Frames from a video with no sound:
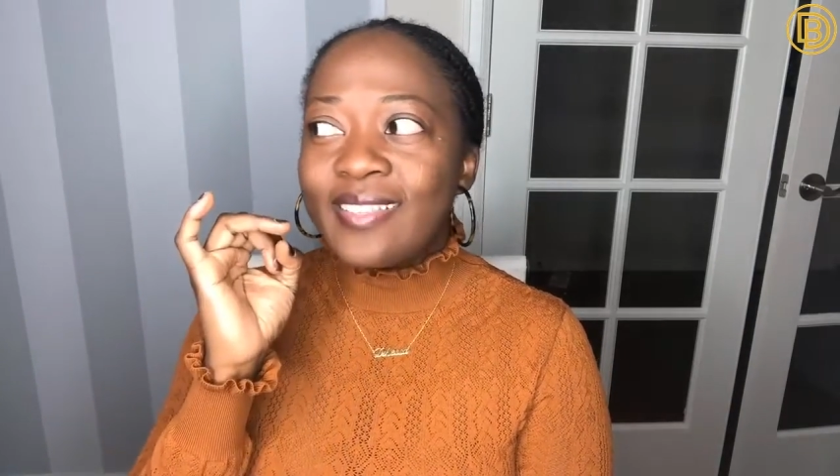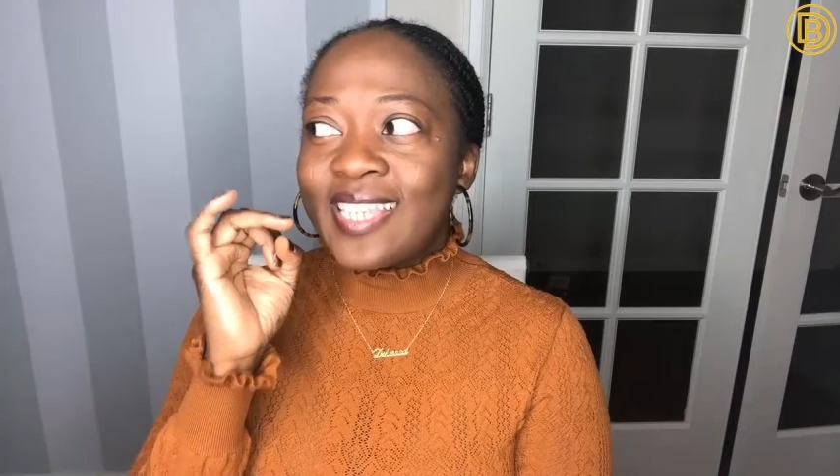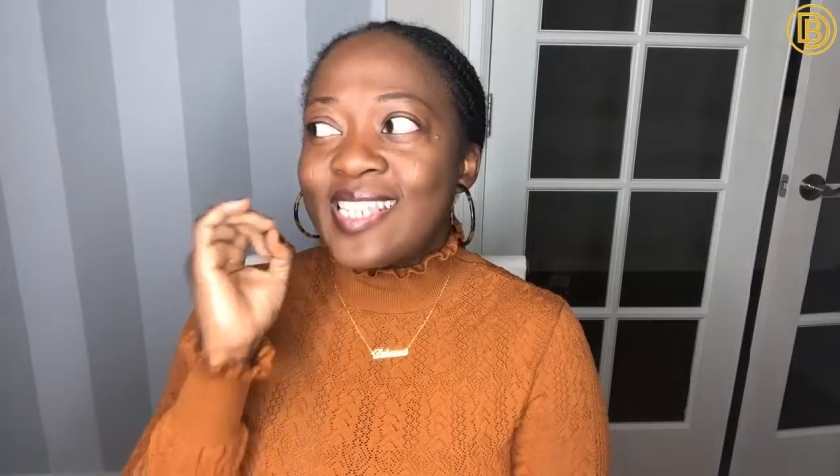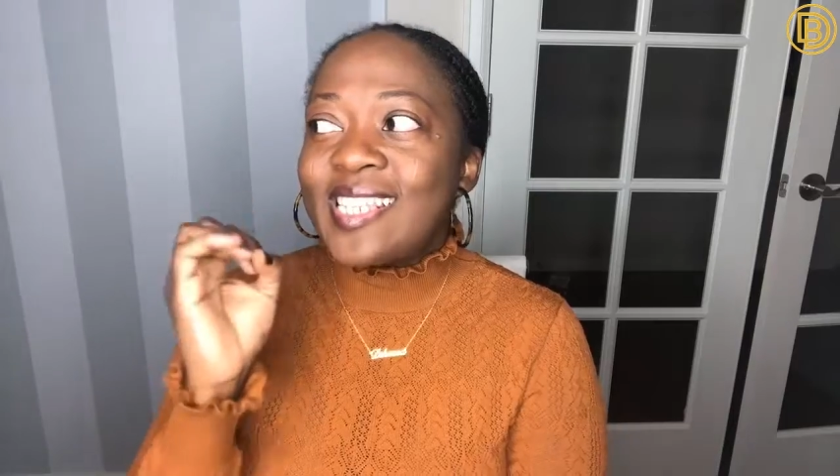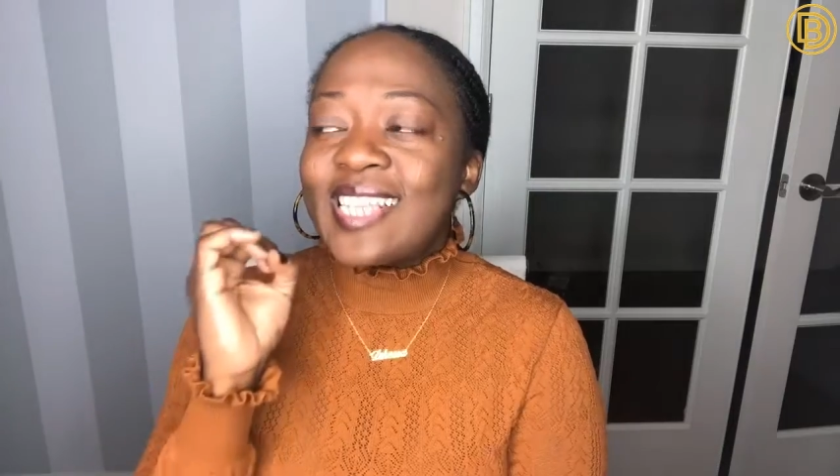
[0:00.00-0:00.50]

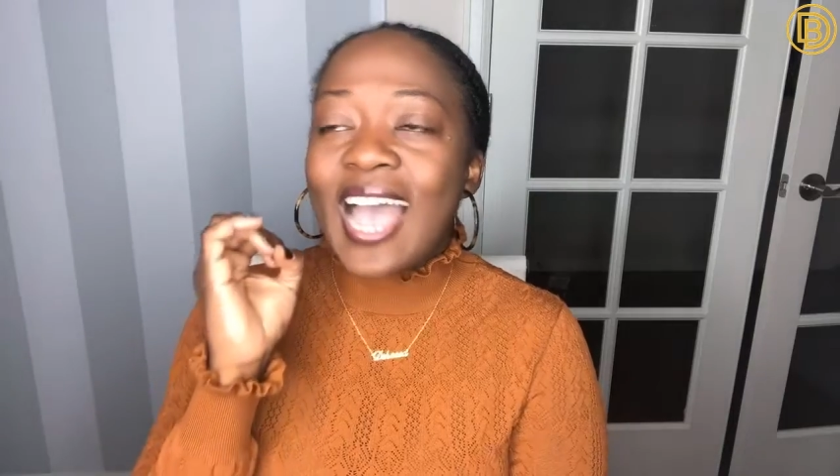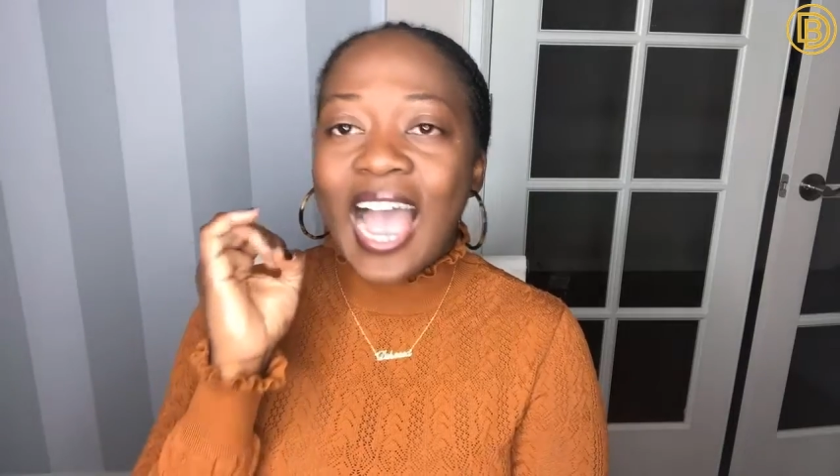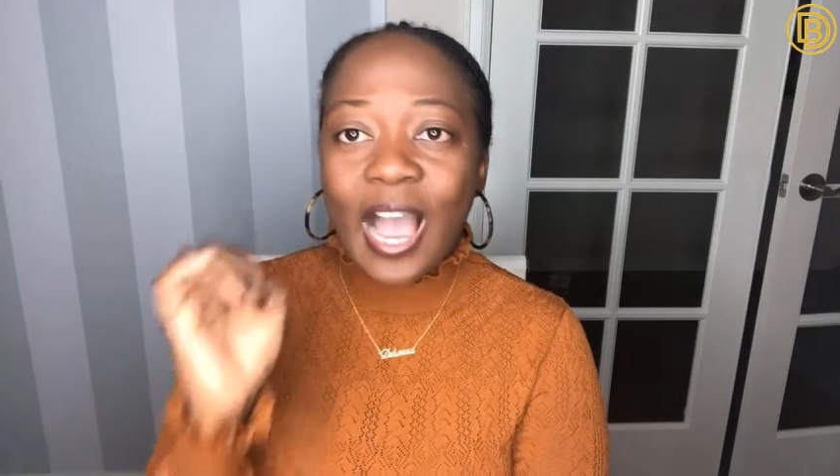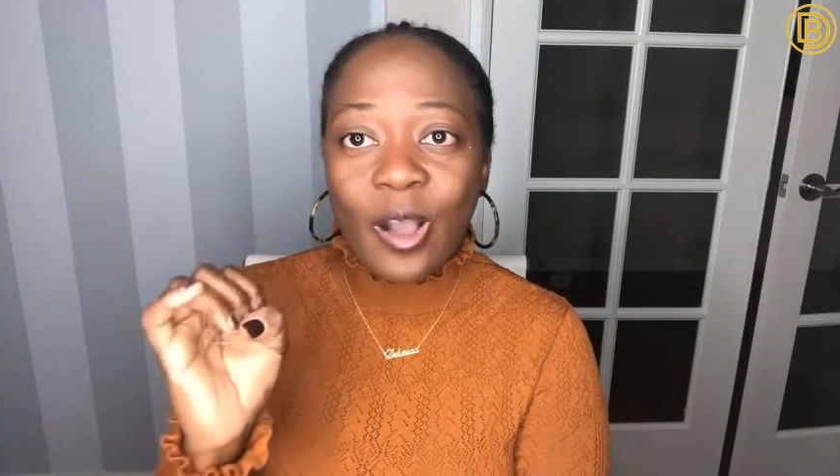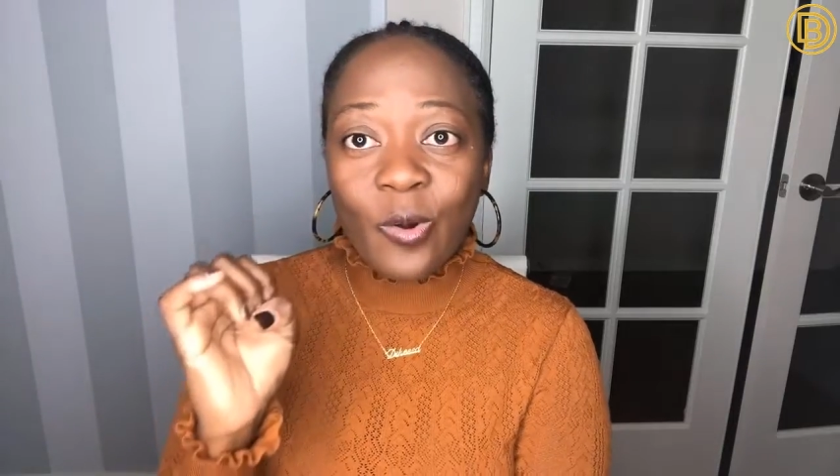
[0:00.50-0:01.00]
This is
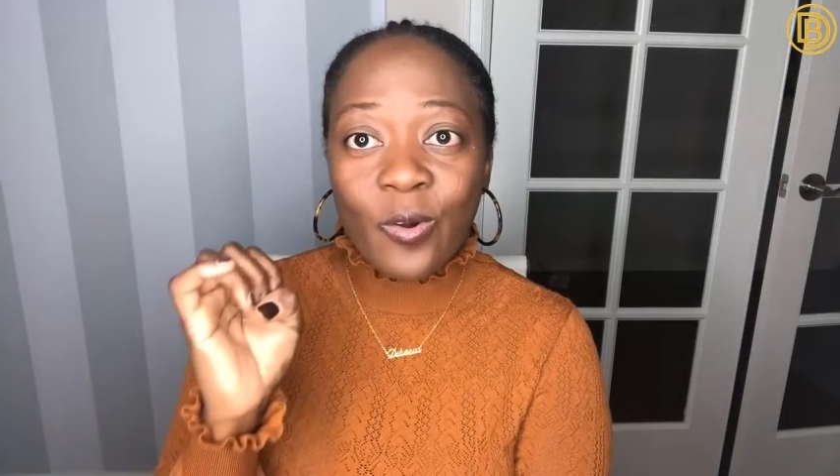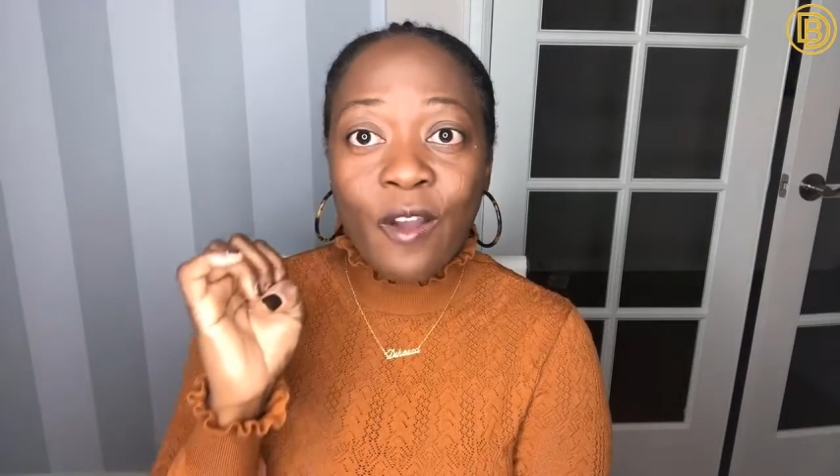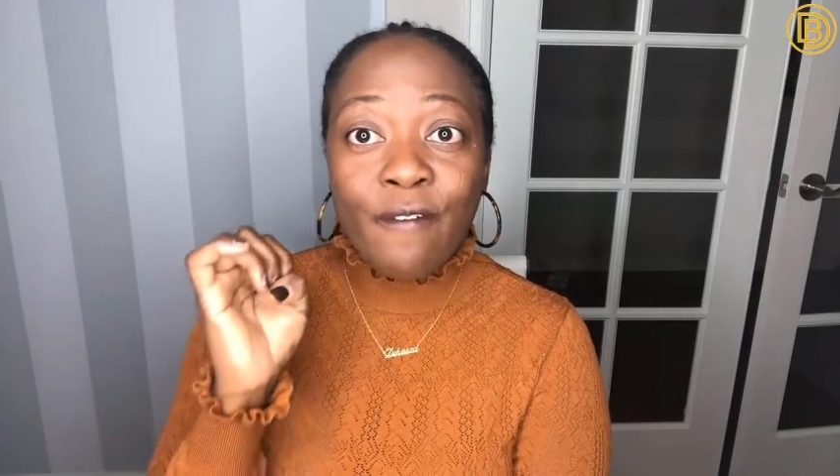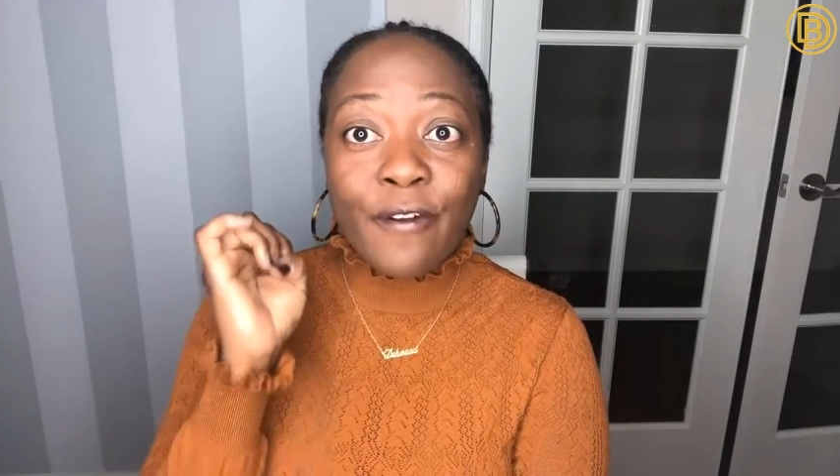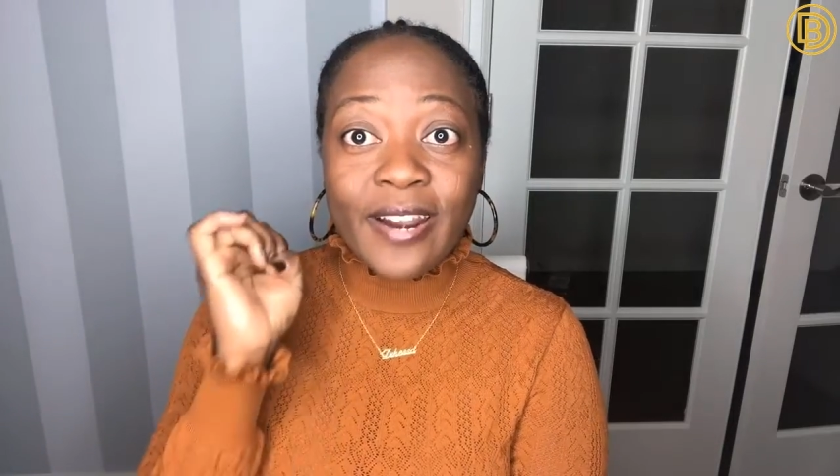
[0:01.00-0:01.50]

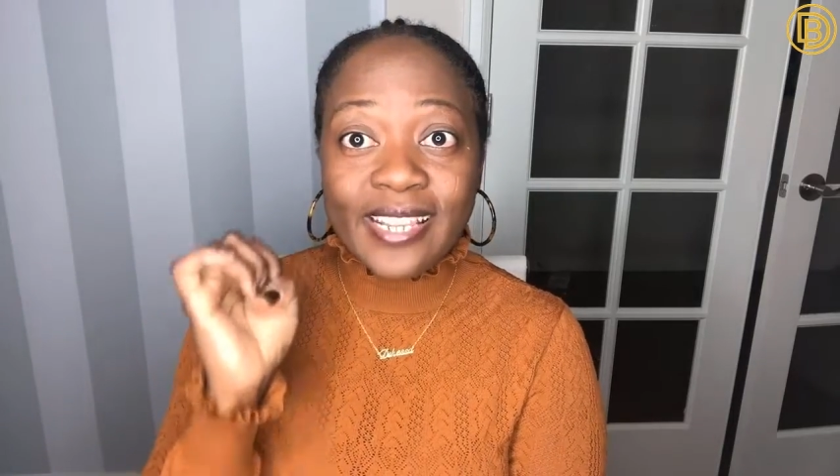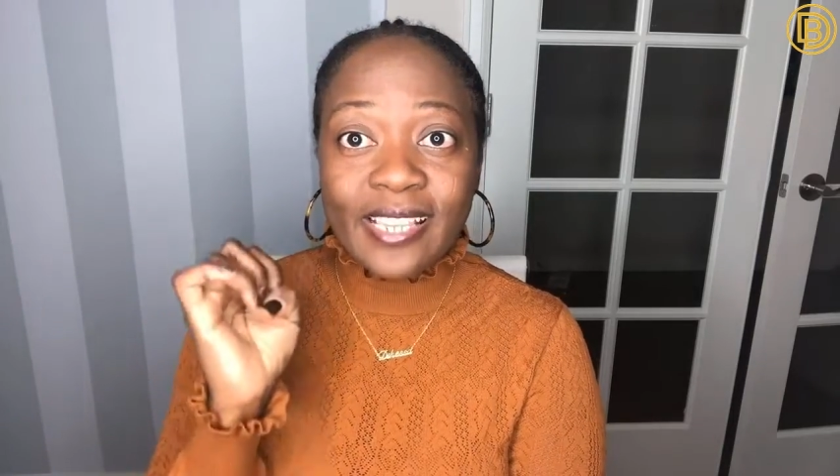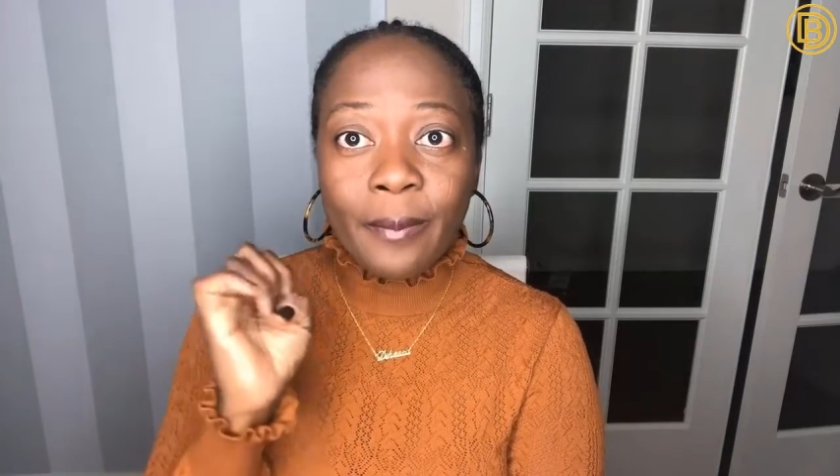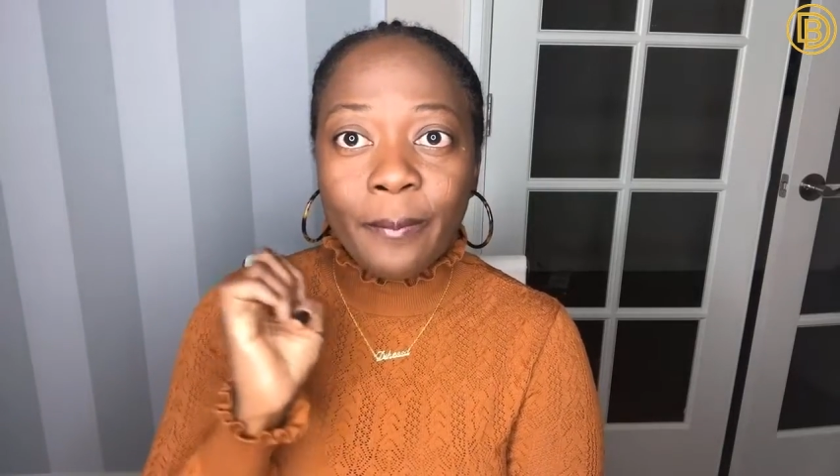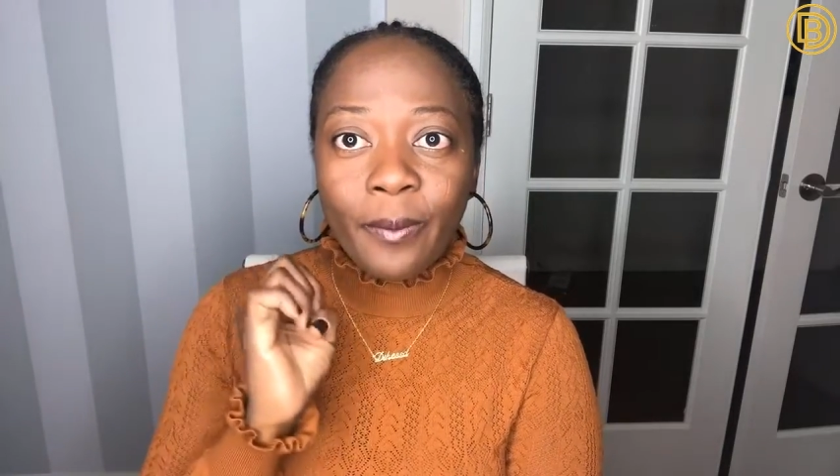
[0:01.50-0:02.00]
how, for
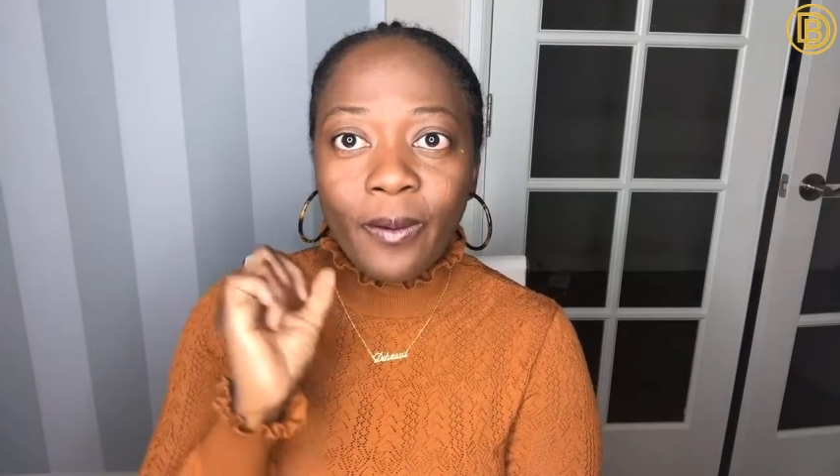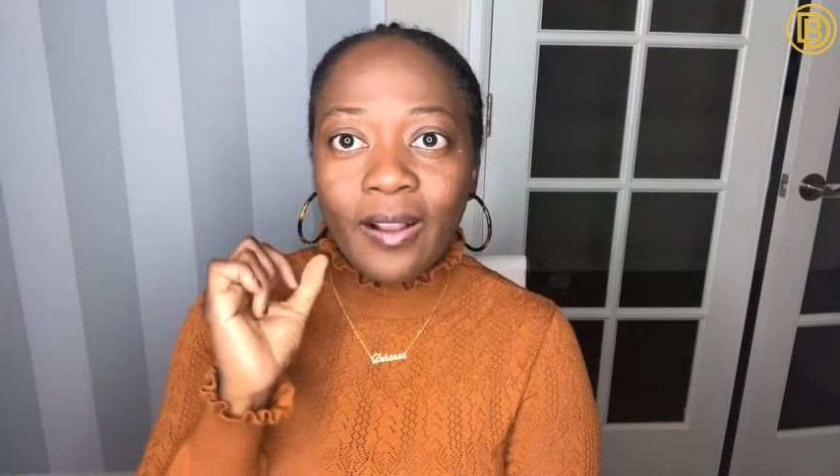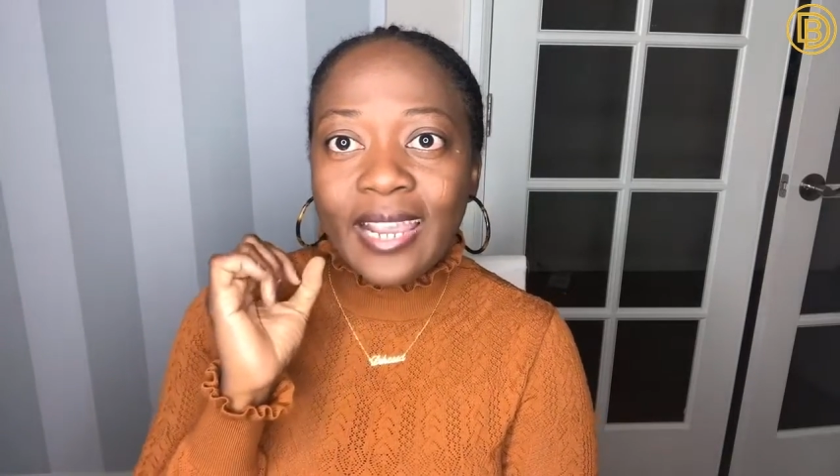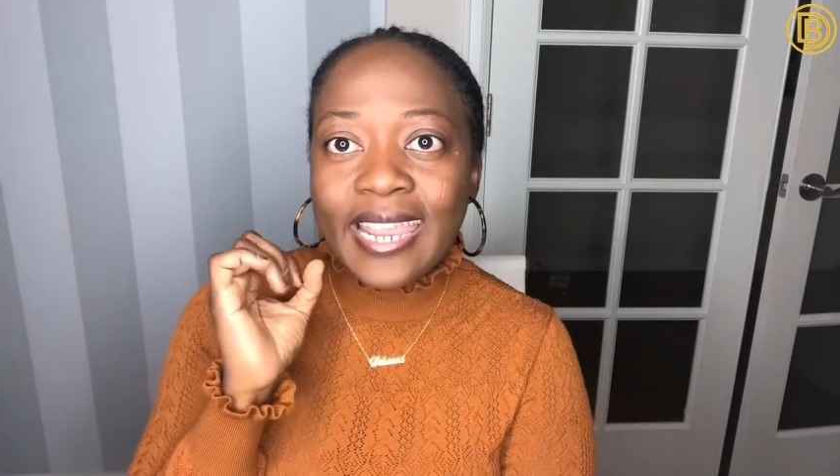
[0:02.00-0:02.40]
example,